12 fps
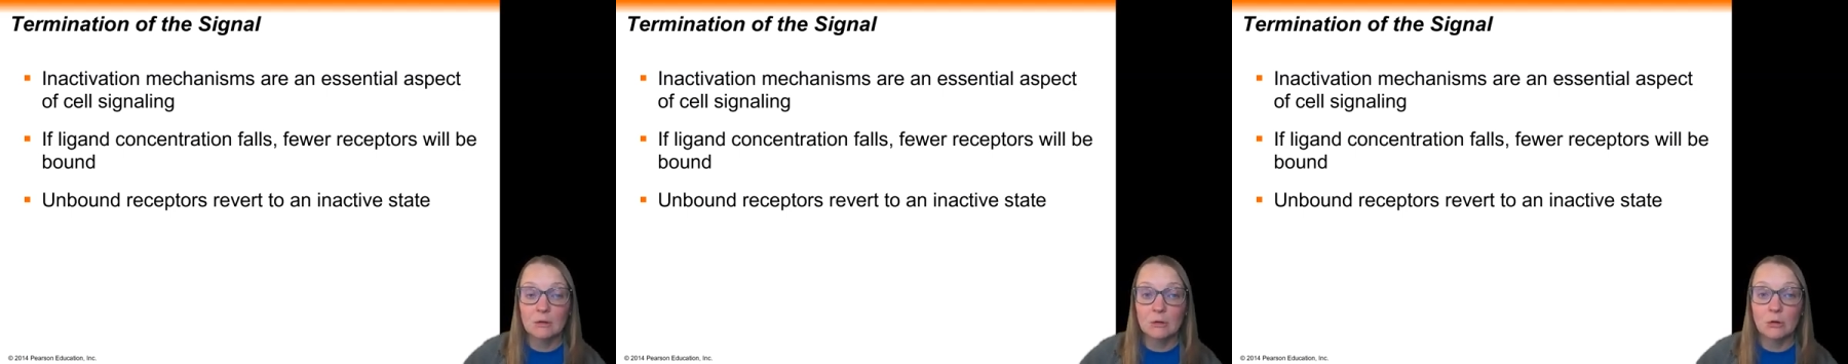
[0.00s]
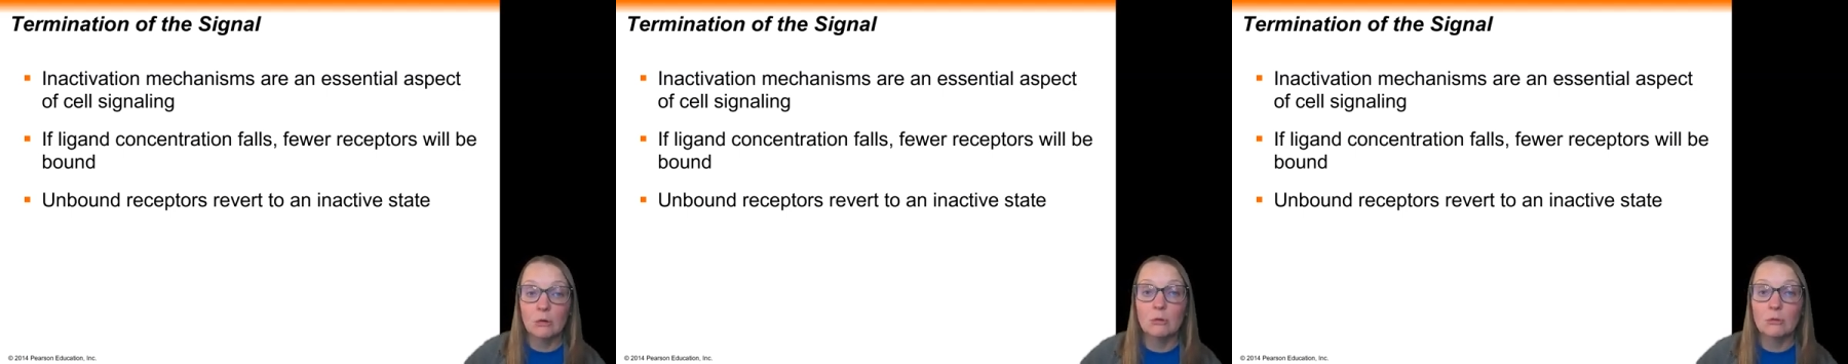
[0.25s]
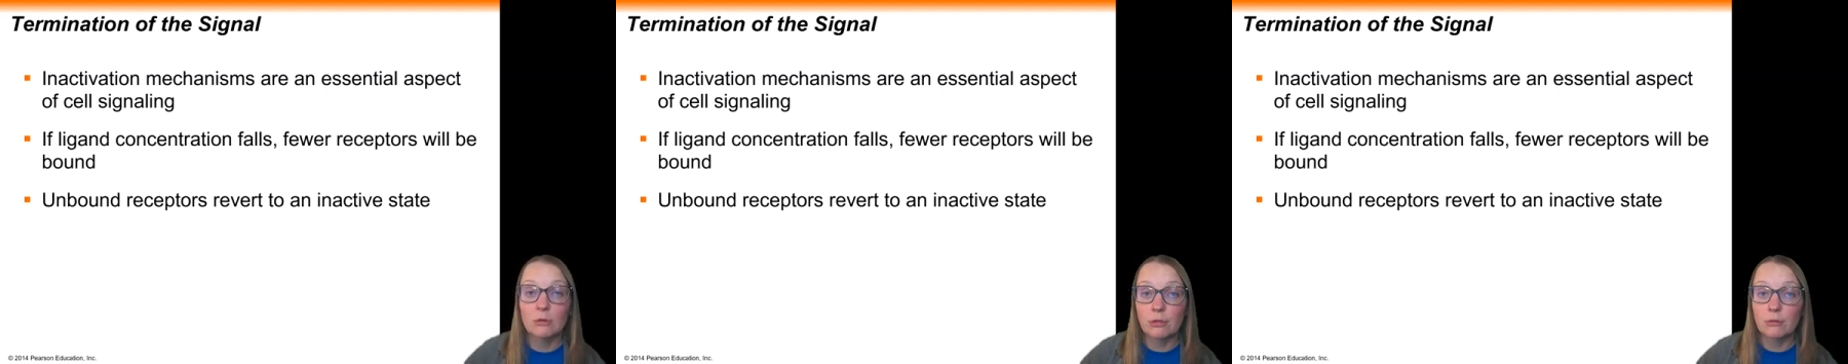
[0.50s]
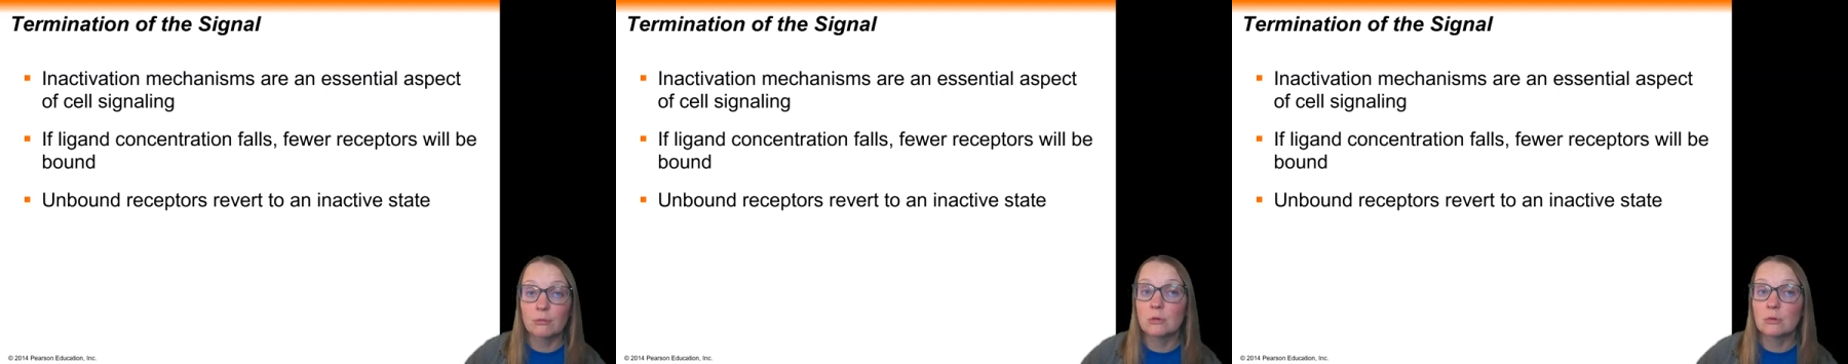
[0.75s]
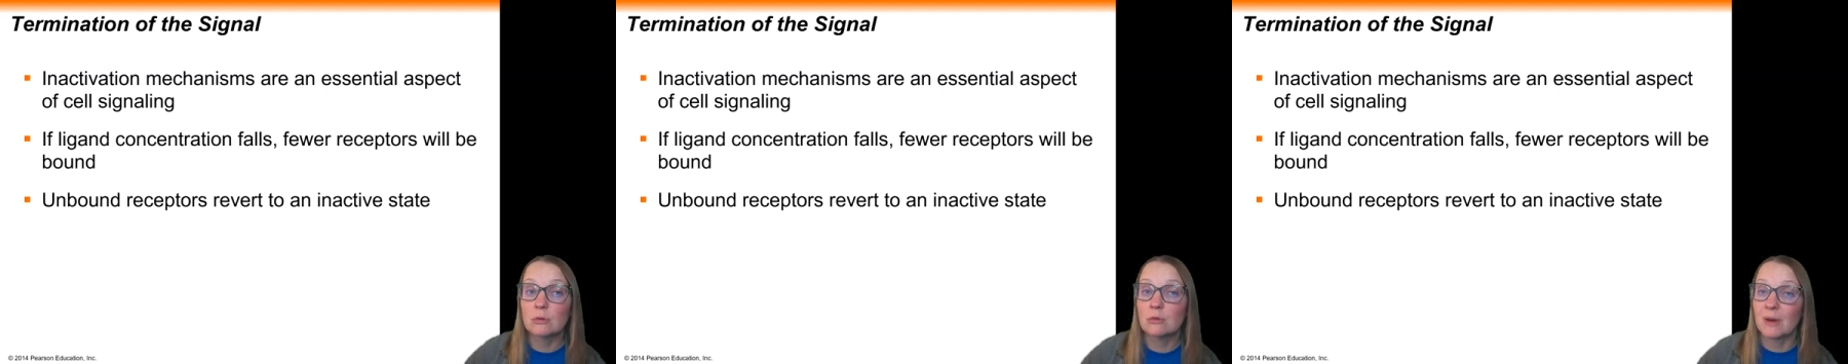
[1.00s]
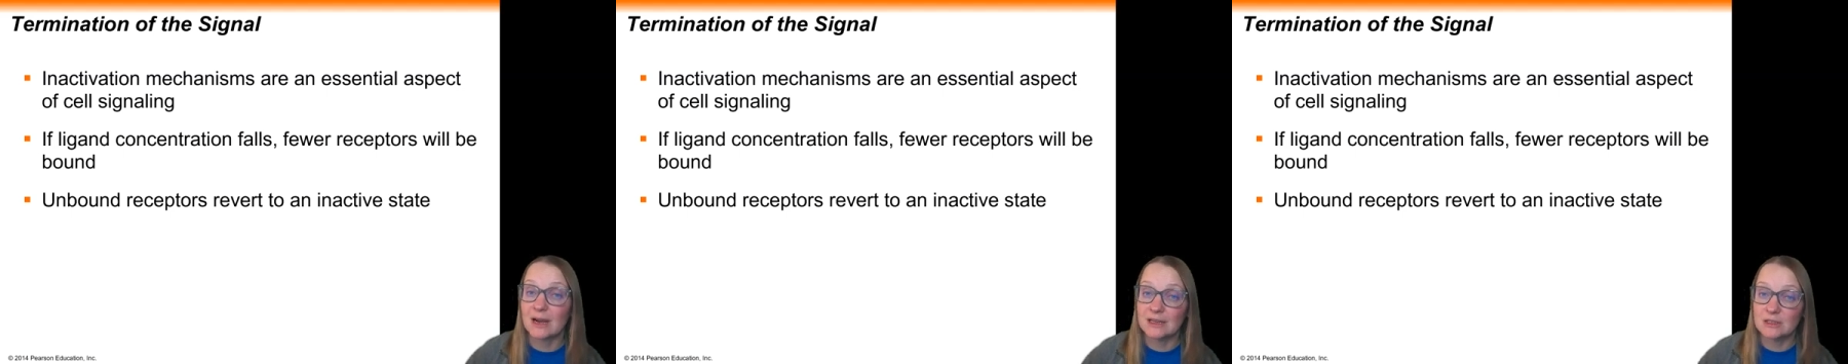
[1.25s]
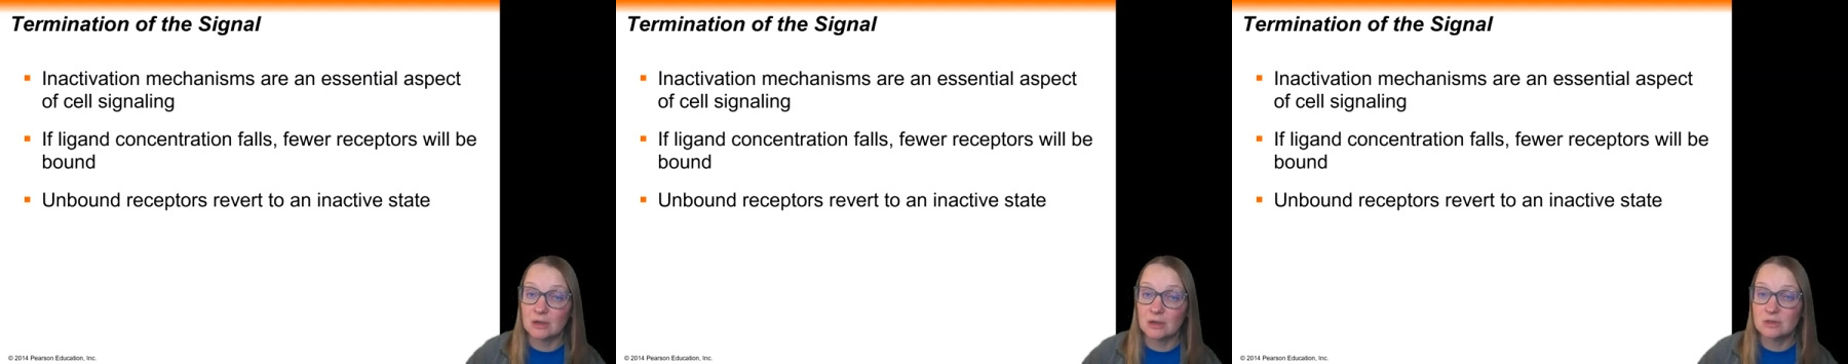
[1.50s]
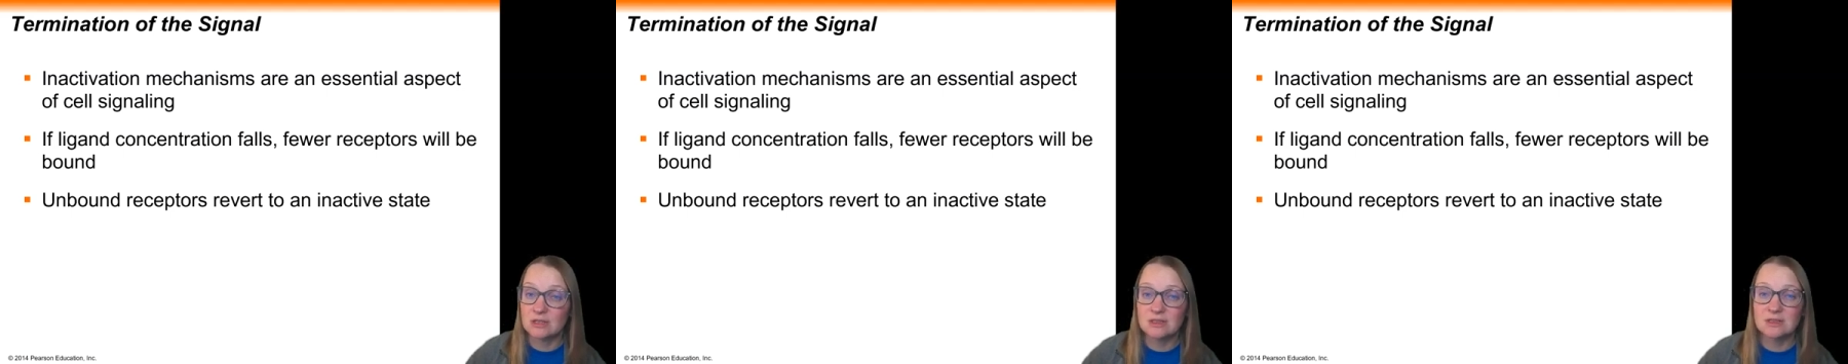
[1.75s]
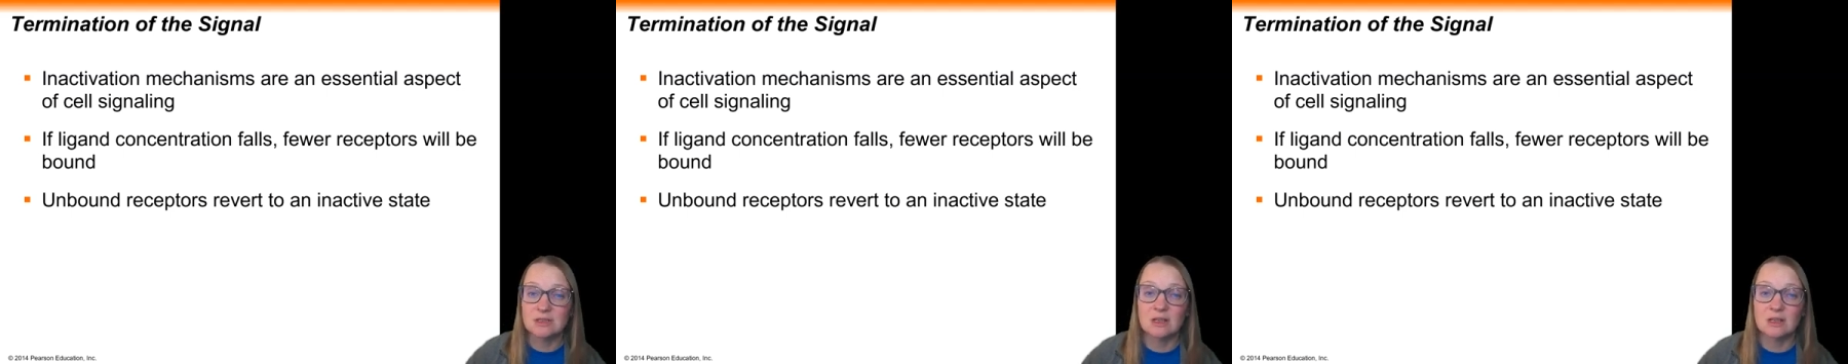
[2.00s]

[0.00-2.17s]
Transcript: go through mitosis,